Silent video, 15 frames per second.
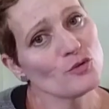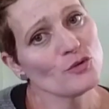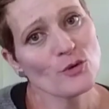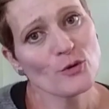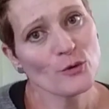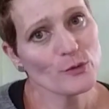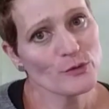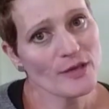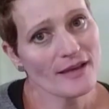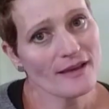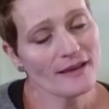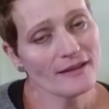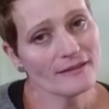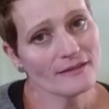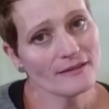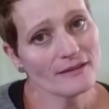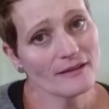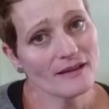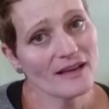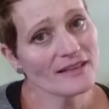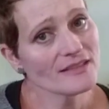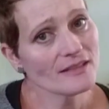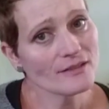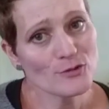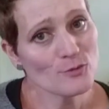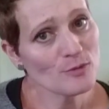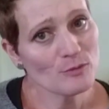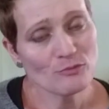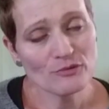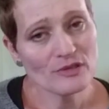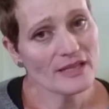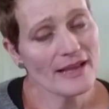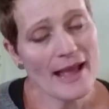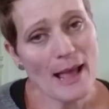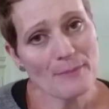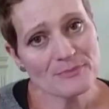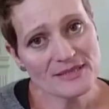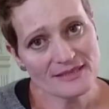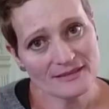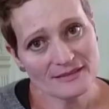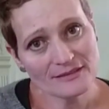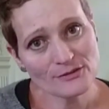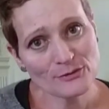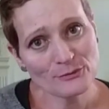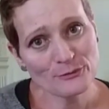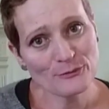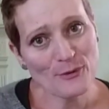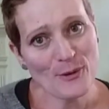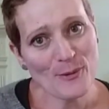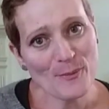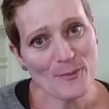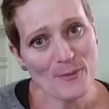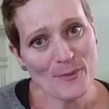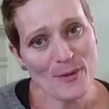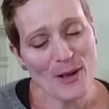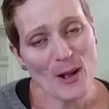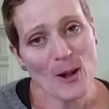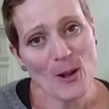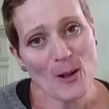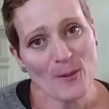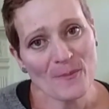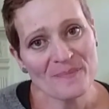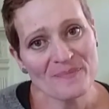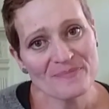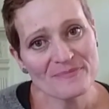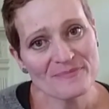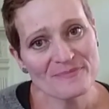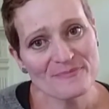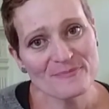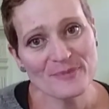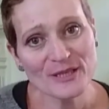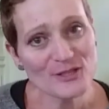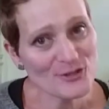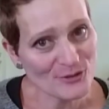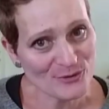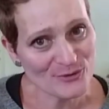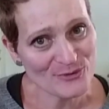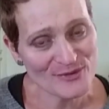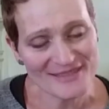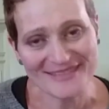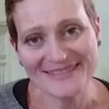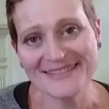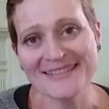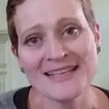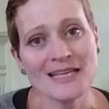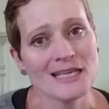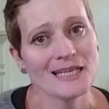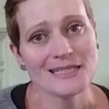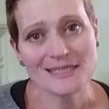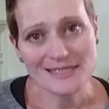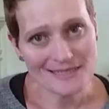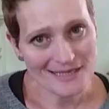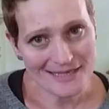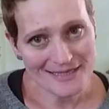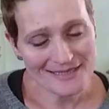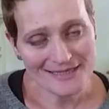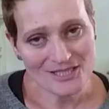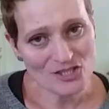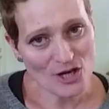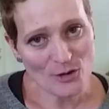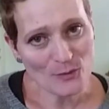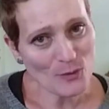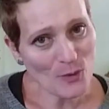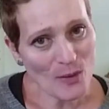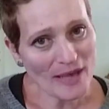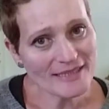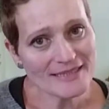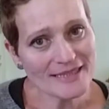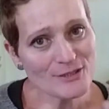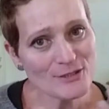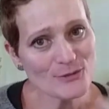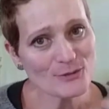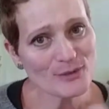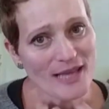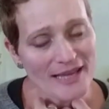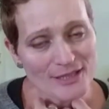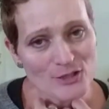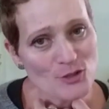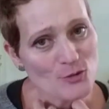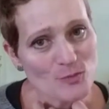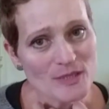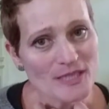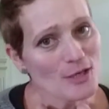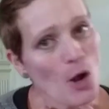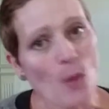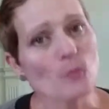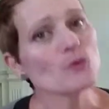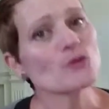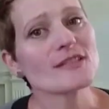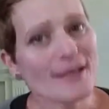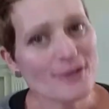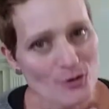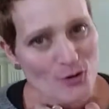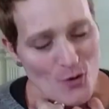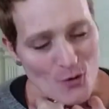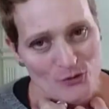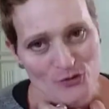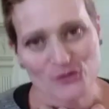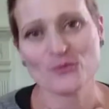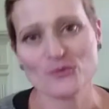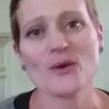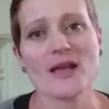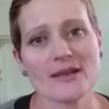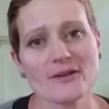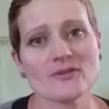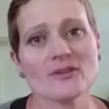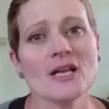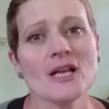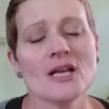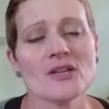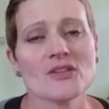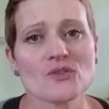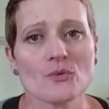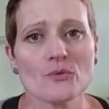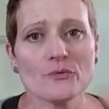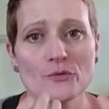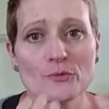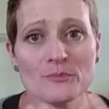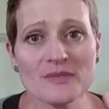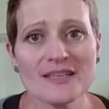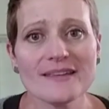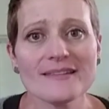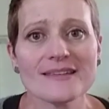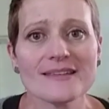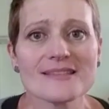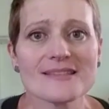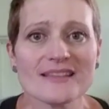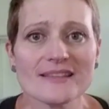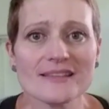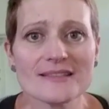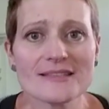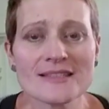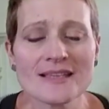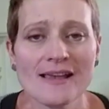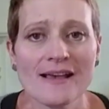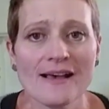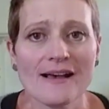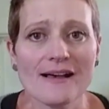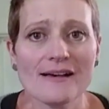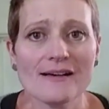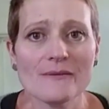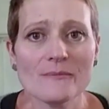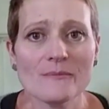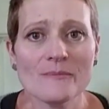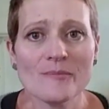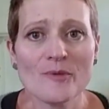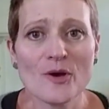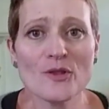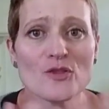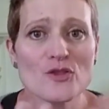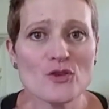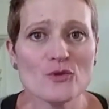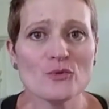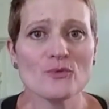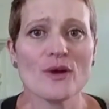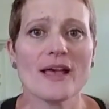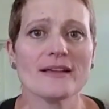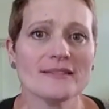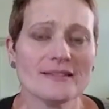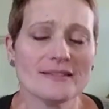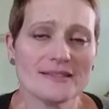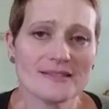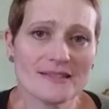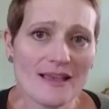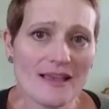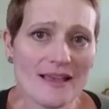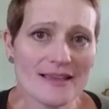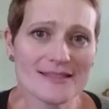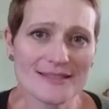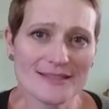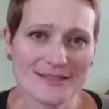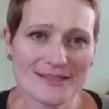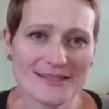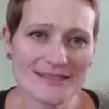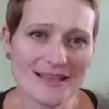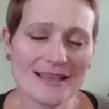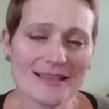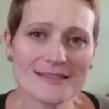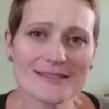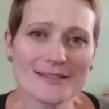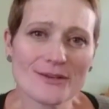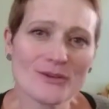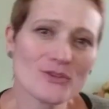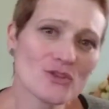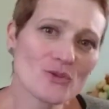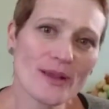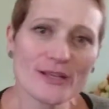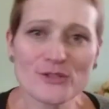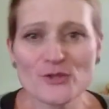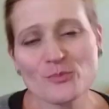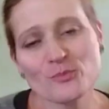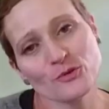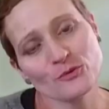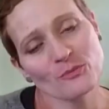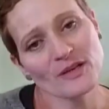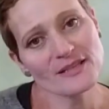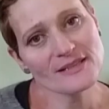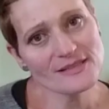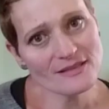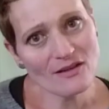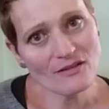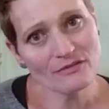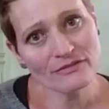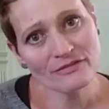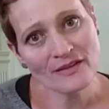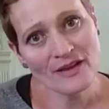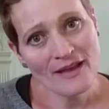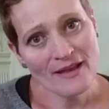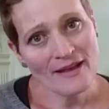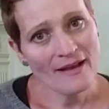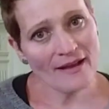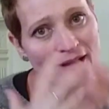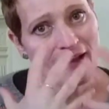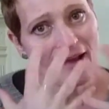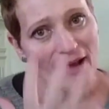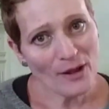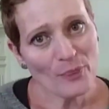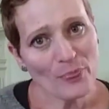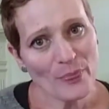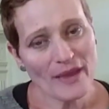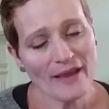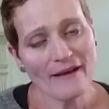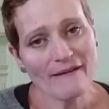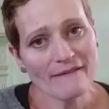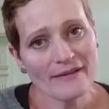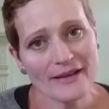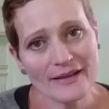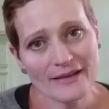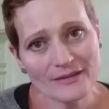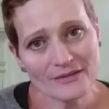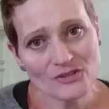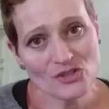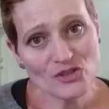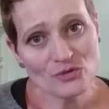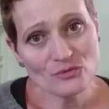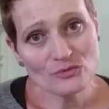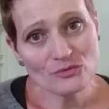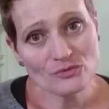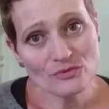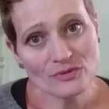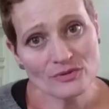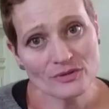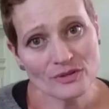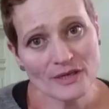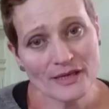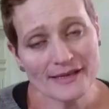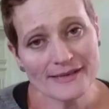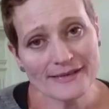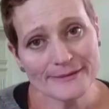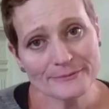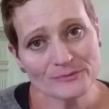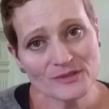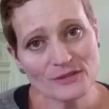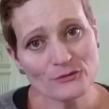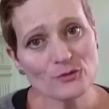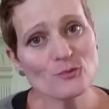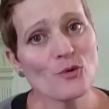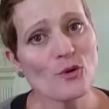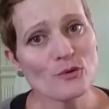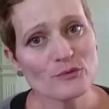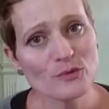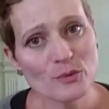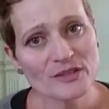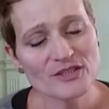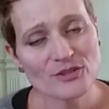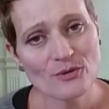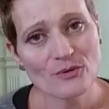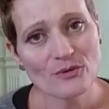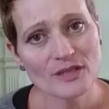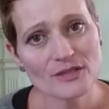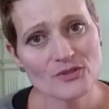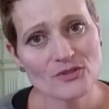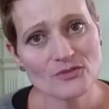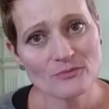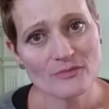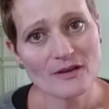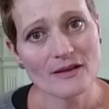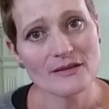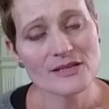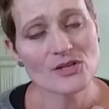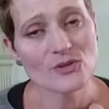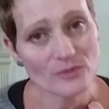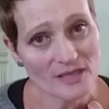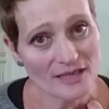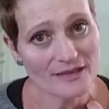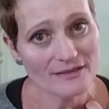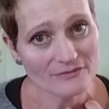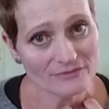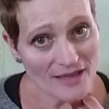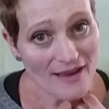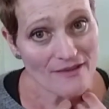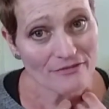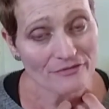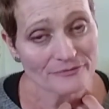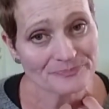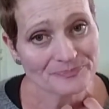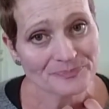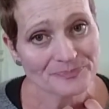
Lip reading: you know that I tend to be pretty absent from pictures and designs in general. I tend to like to be almost like a ghost writer. So for me, this is a new exercise in a sense, trying to put myself out there and to give you more of a window into my creative life.